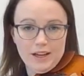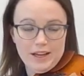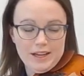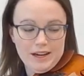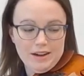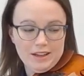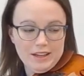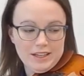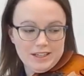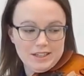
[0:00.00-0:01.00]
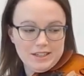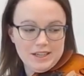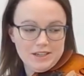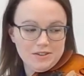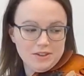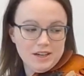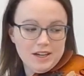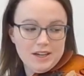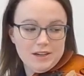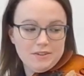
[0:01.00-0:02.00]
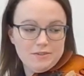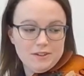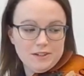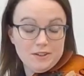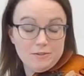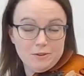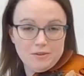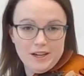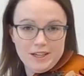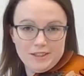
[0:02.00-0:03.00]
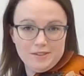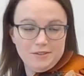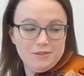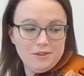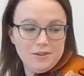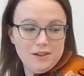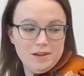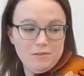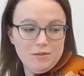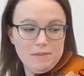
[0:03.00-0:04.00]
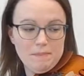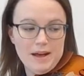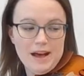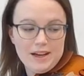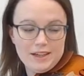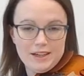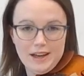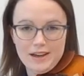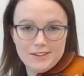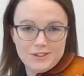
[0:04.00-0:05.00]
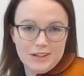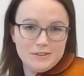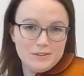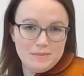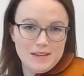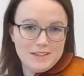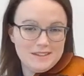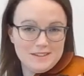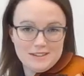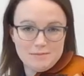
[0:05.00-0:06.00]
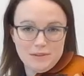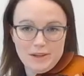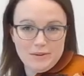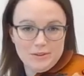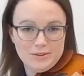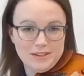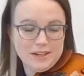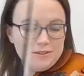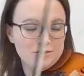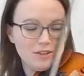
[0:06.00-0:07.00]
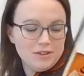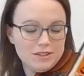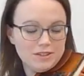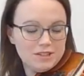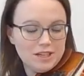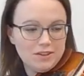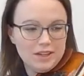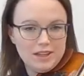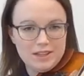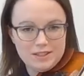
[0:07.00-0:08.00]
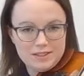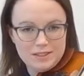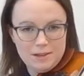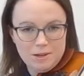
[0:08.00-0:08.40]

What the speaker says: and now I'd like you to take your finger, if you're a violin or a viola, and move it back. And cellos and basses, just play with your second finger, and it should sound like this.